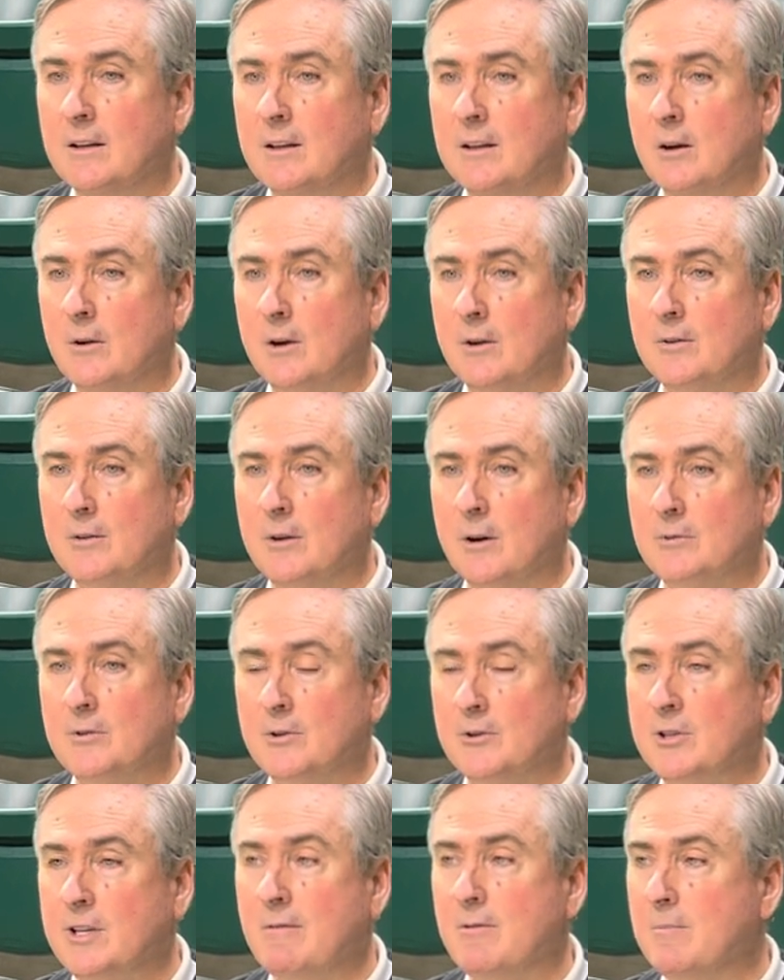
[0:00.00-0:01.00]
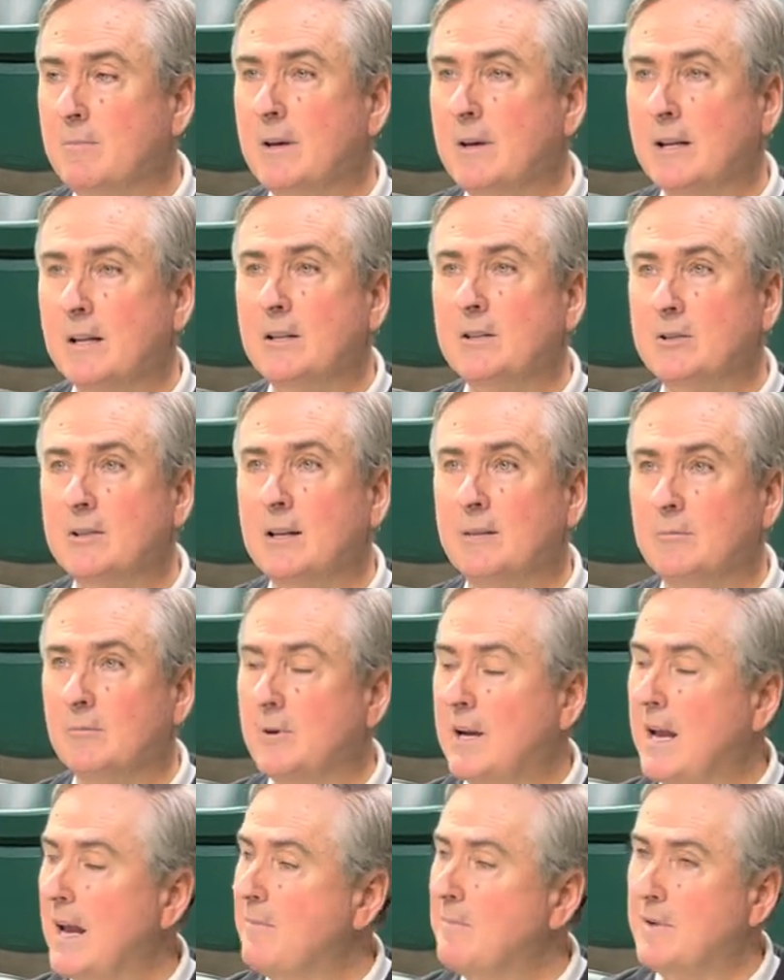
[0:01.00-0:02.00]
Although those are seven minutes that
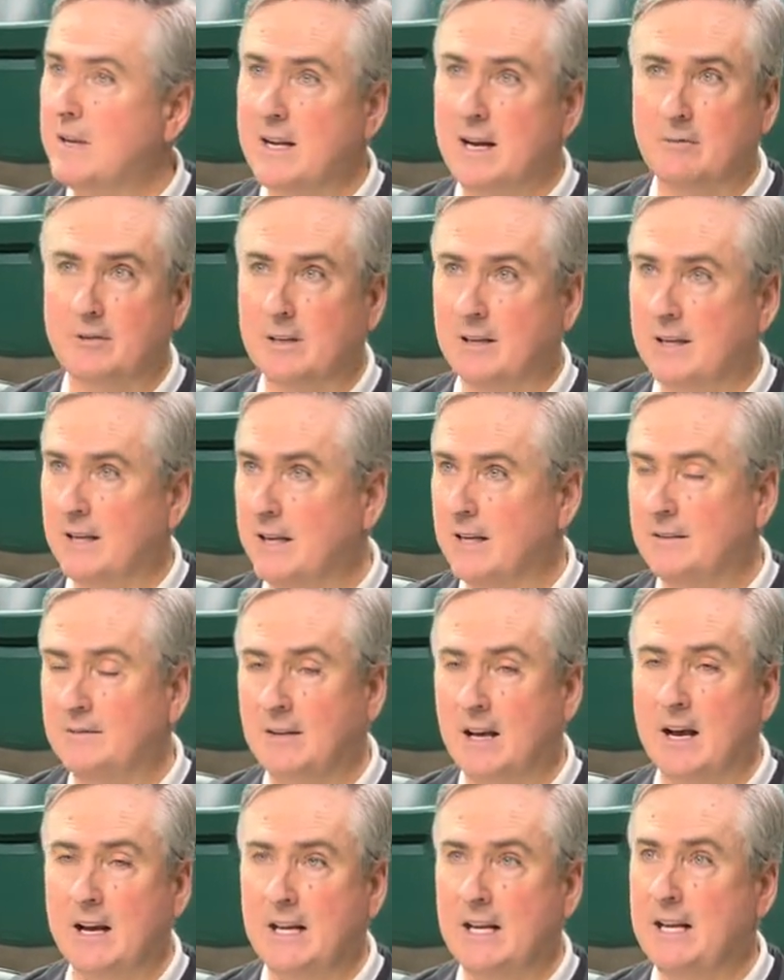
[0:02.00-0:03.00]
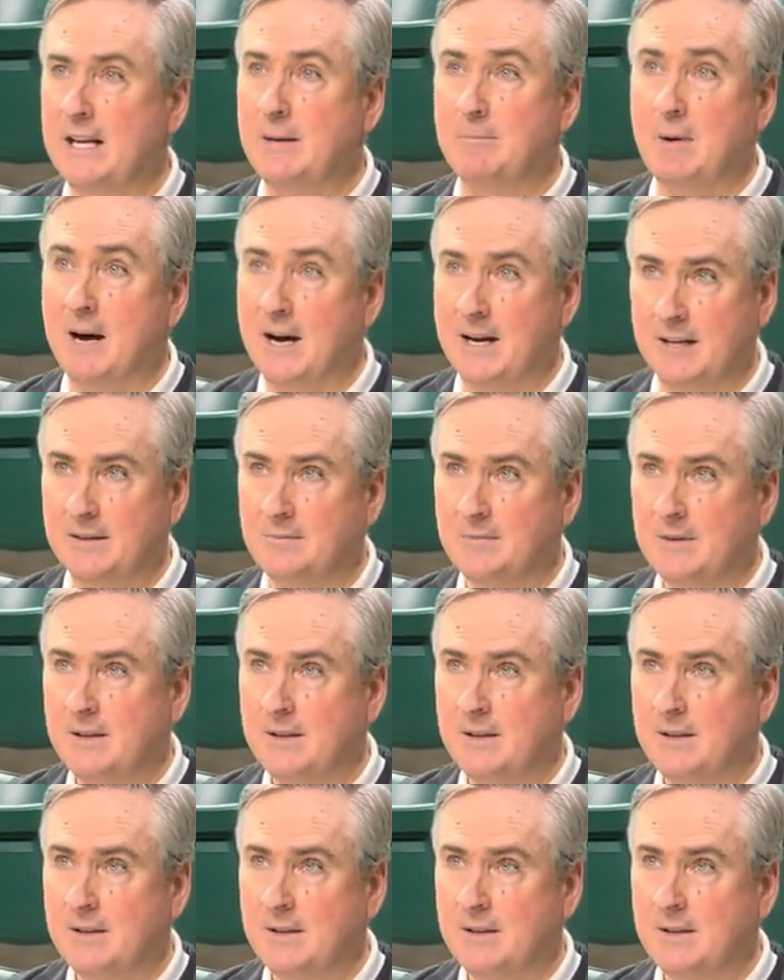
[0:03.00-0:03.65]
we haven't been able to get anybody.